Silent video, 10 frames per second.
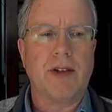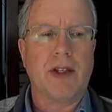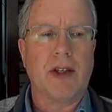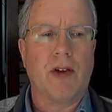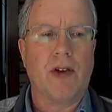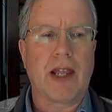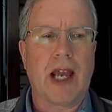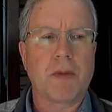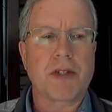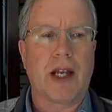only
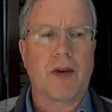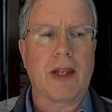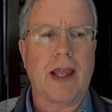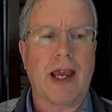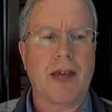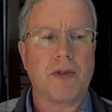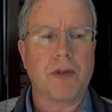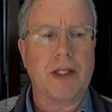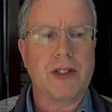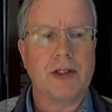option I really had
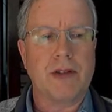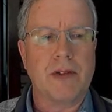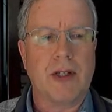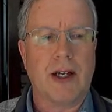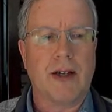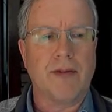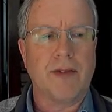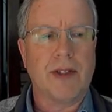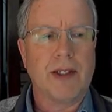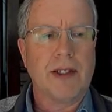would be
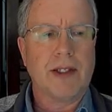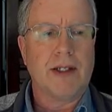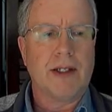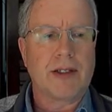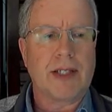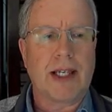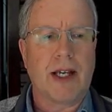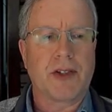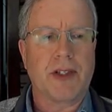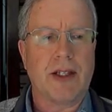to take
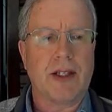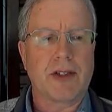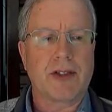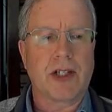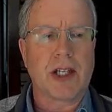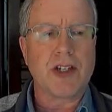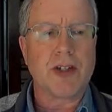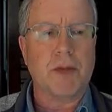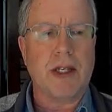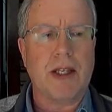out the
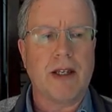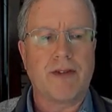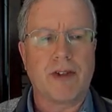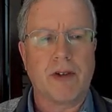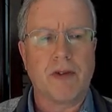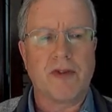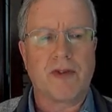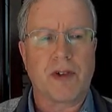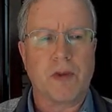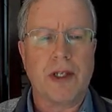installation media
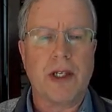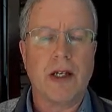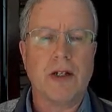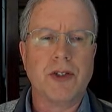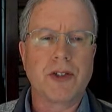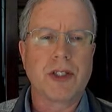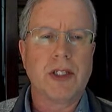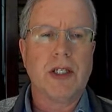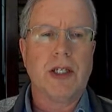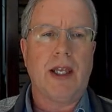for Windows
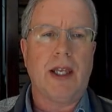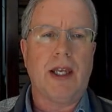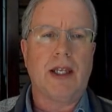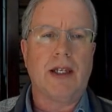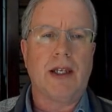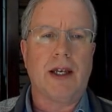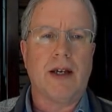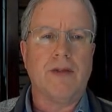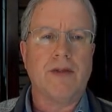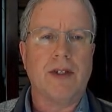and
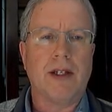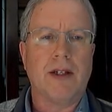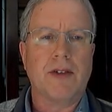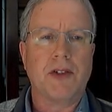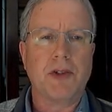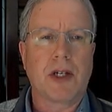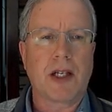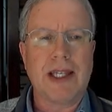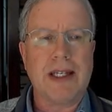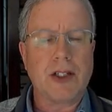do a
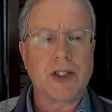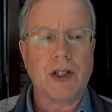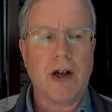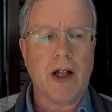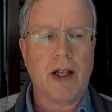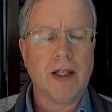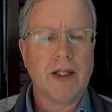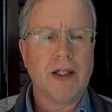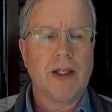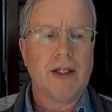clean install
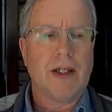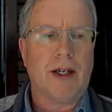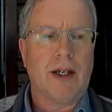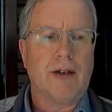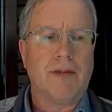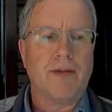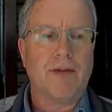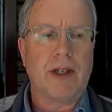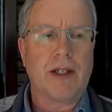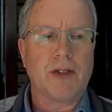
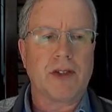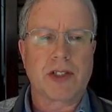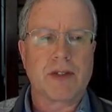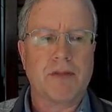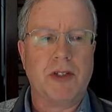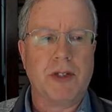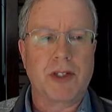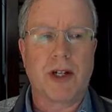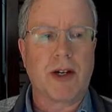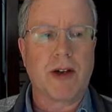and just do a
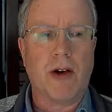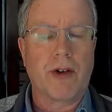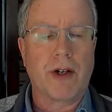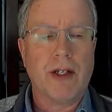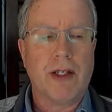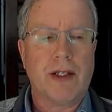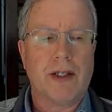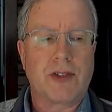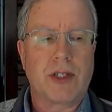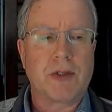start over.
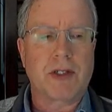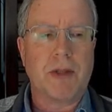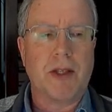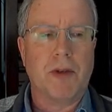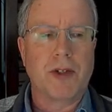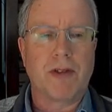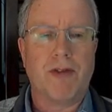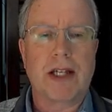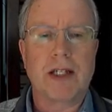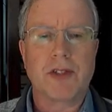That seems to be the most
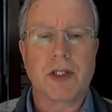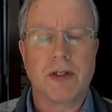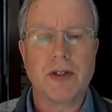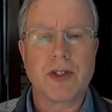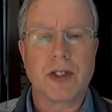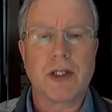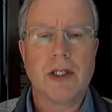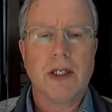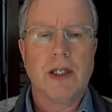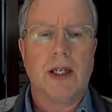effective solution.
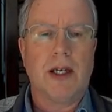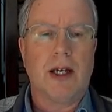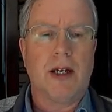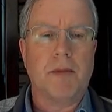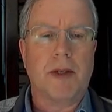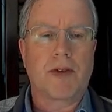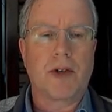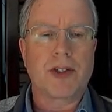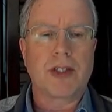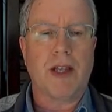But of
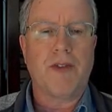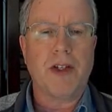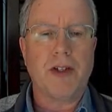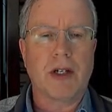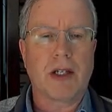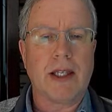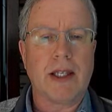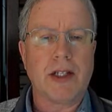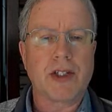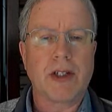course, if you do a
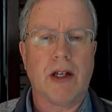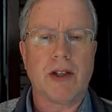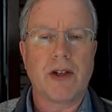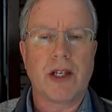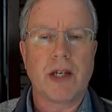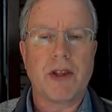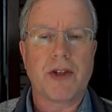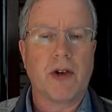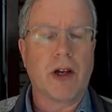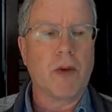clean install, you're going to be
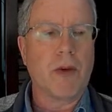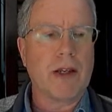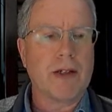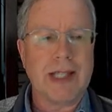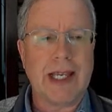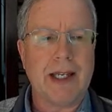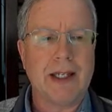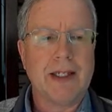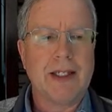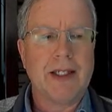throwing away your
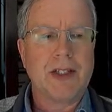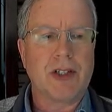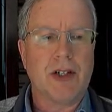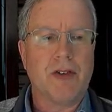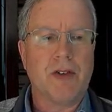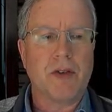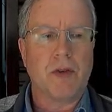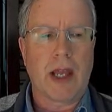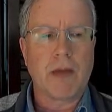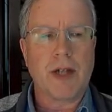data. So
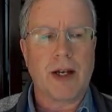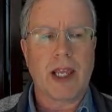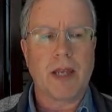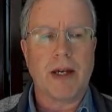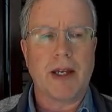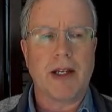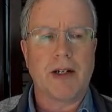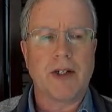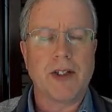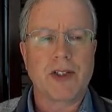what I'm talking about
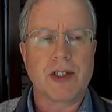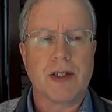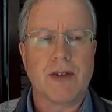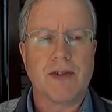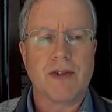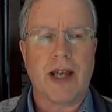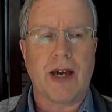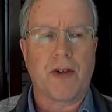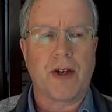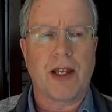here is
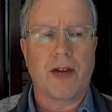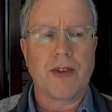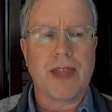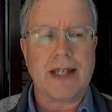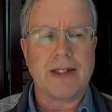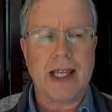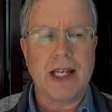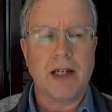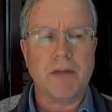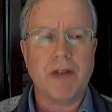how to recover that
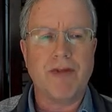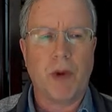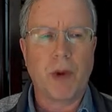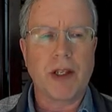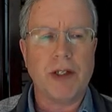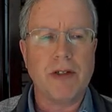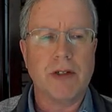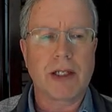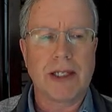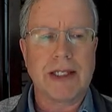data before you do
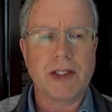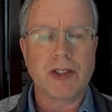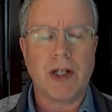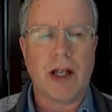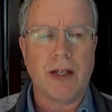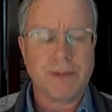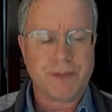a clean install.